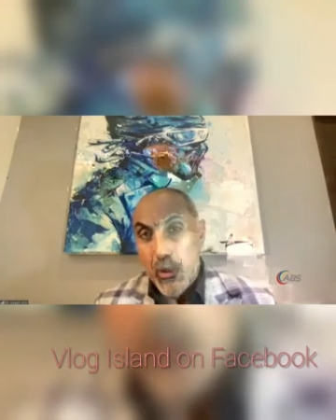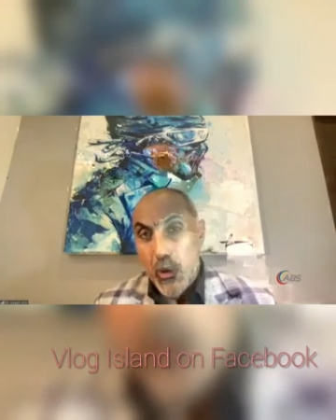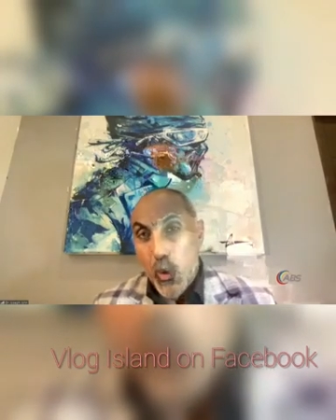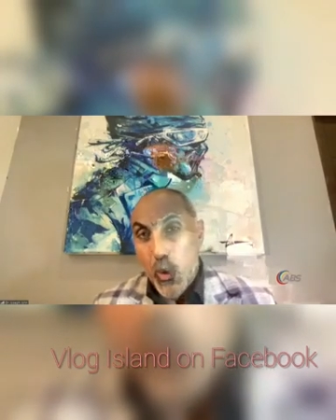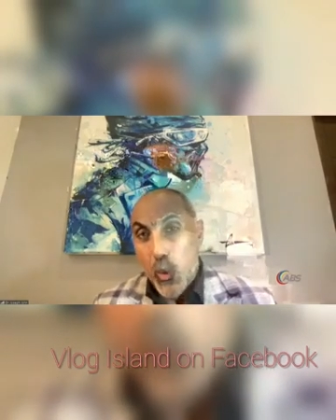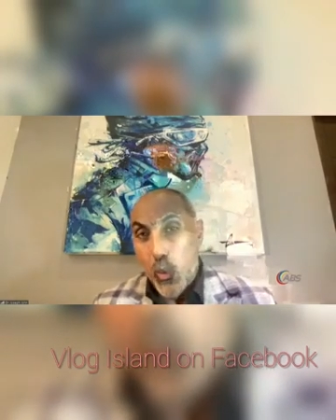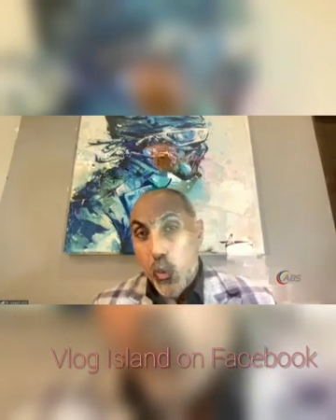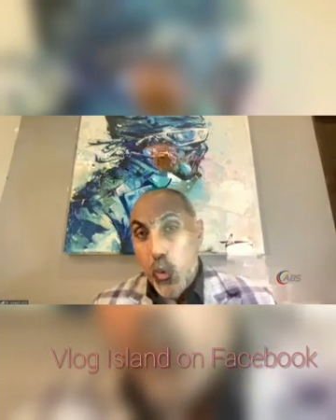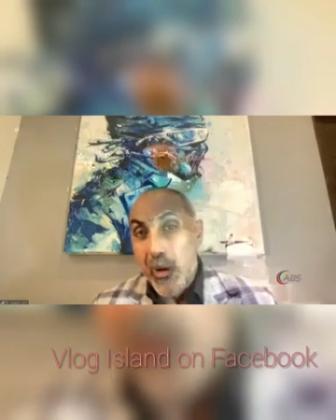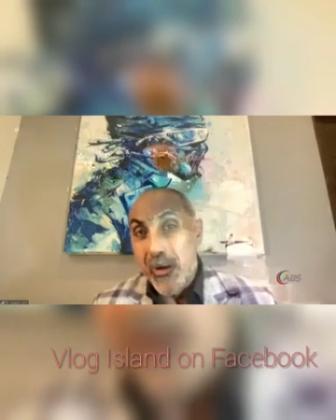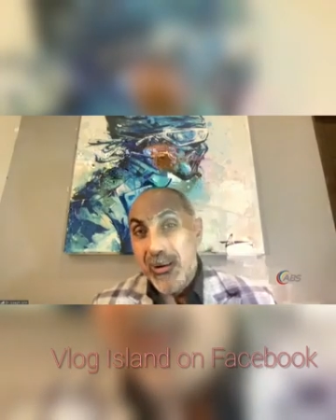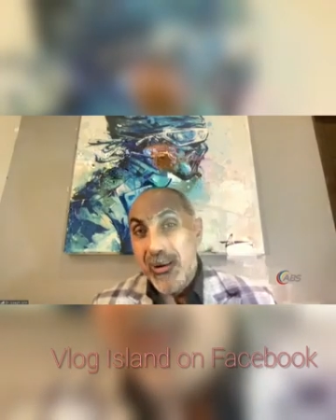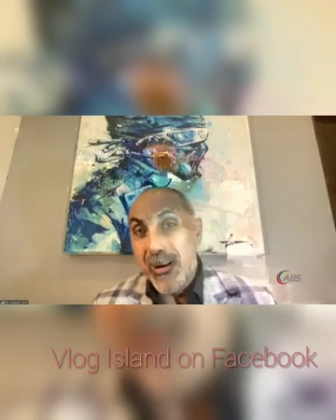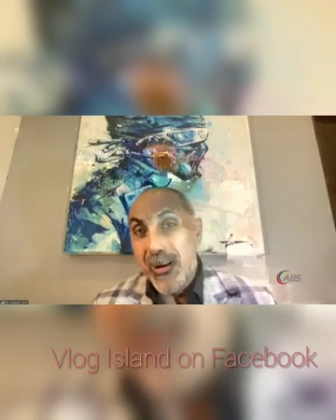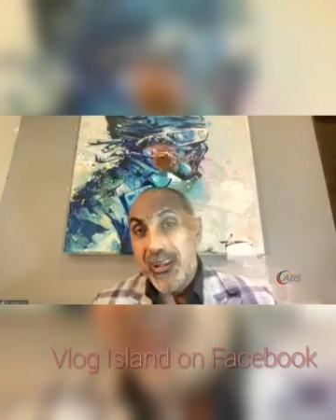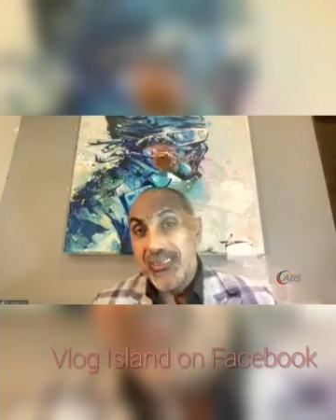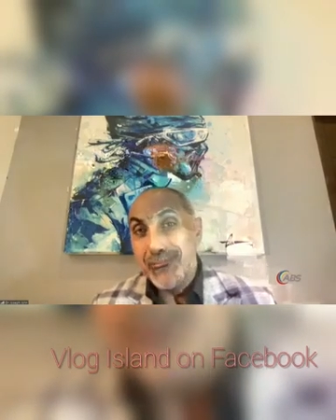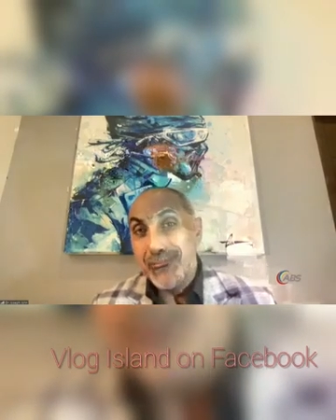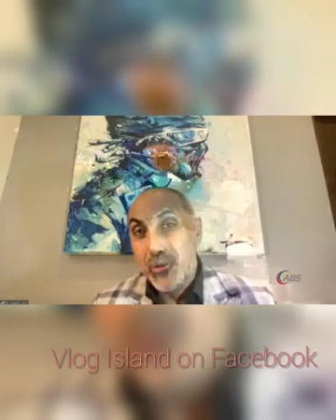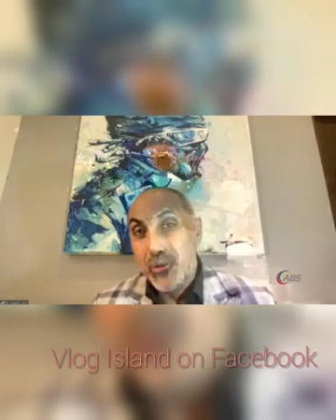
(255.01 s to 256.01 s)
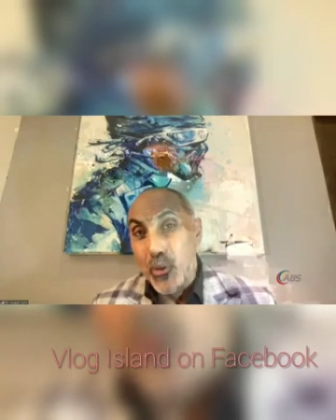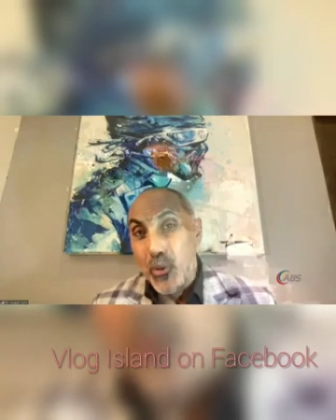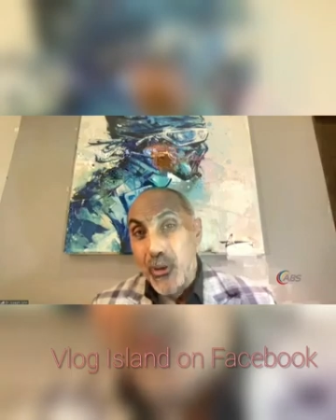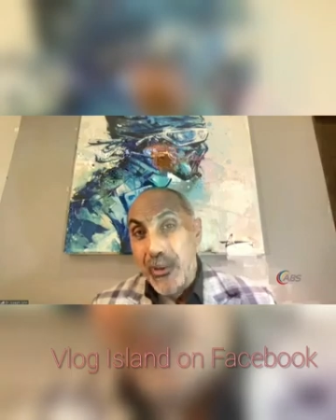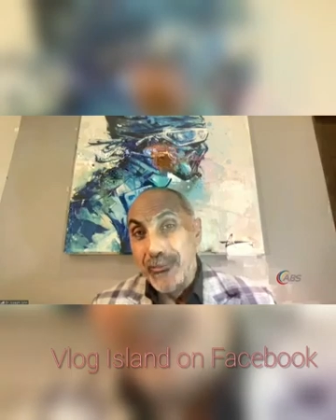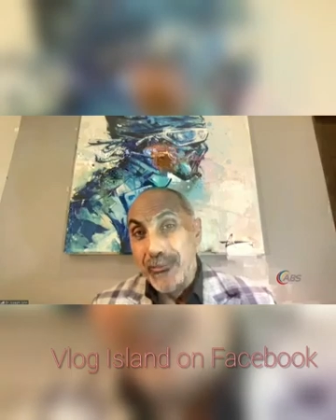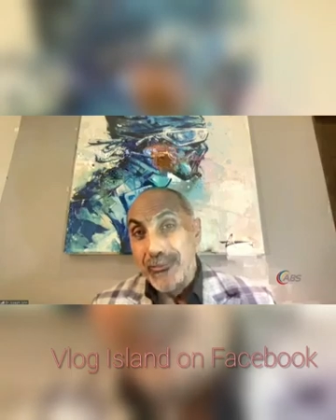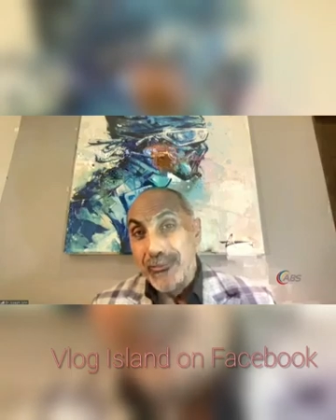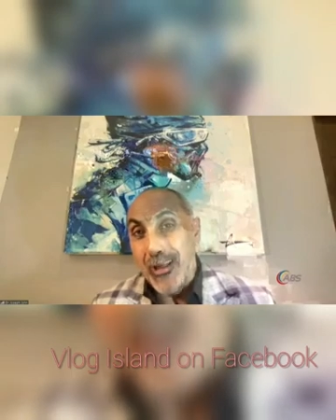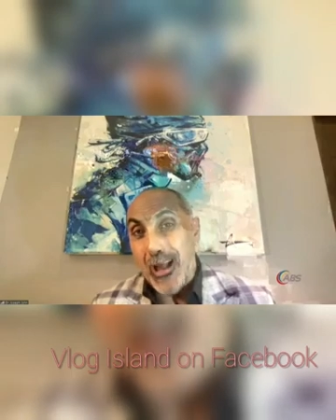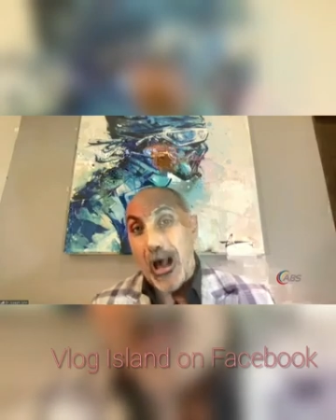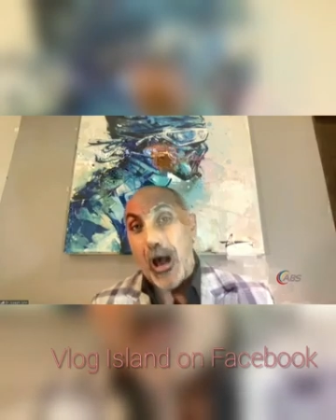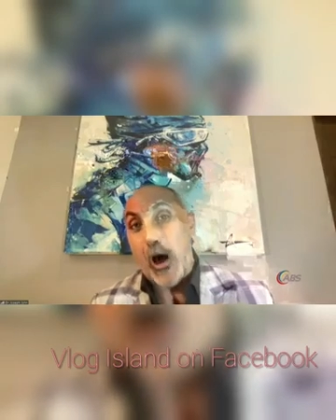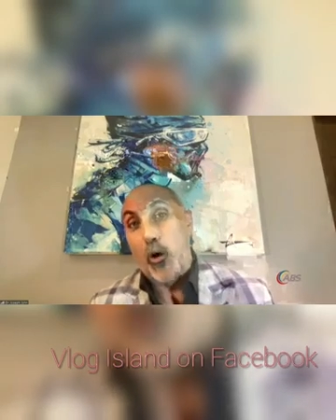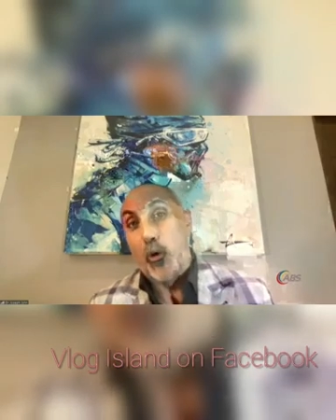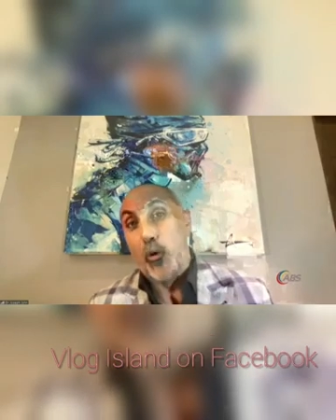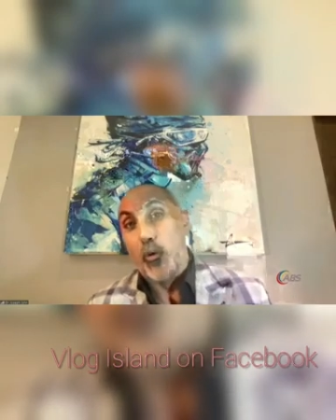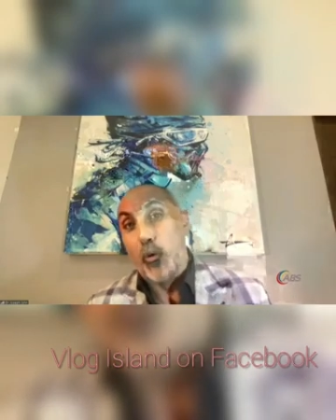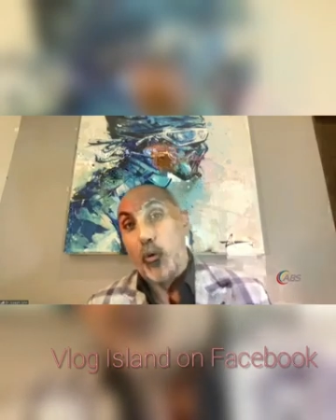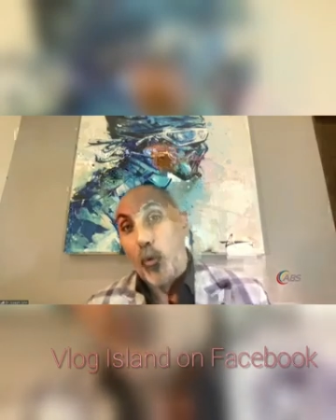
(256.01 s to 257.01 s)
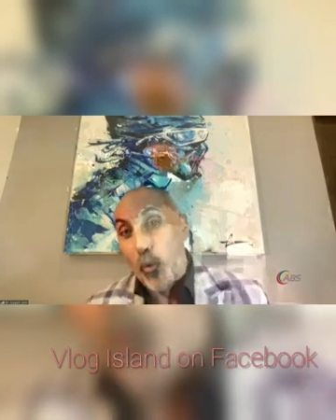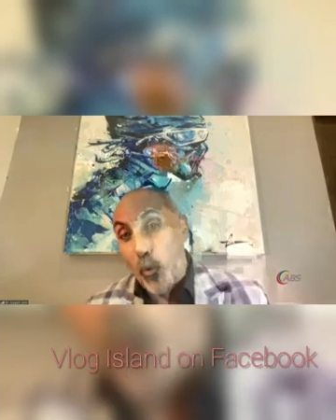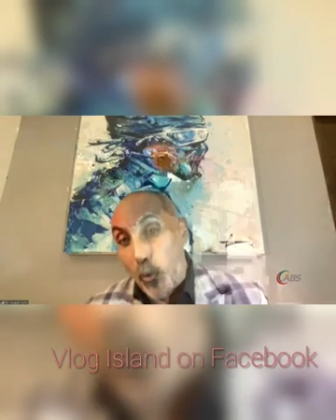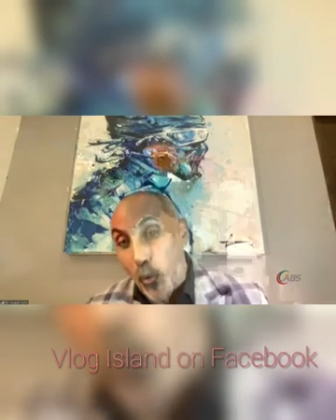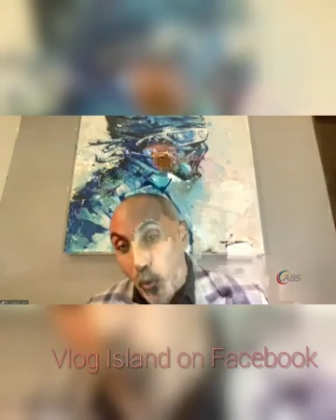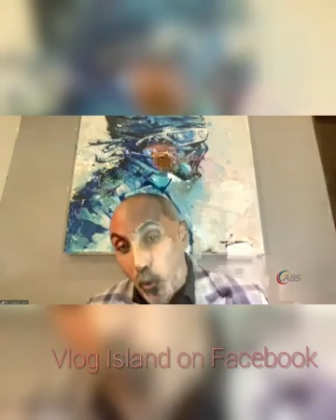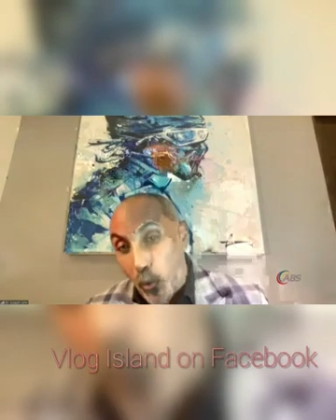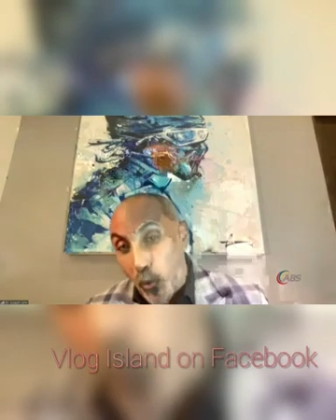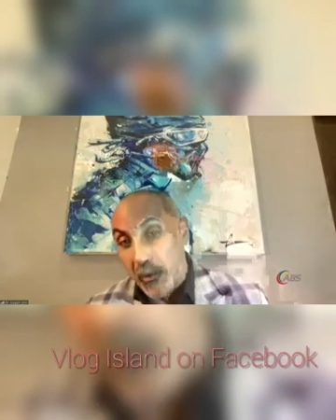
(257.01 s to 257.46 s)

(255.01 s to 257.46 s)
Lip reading: We're not doing a whole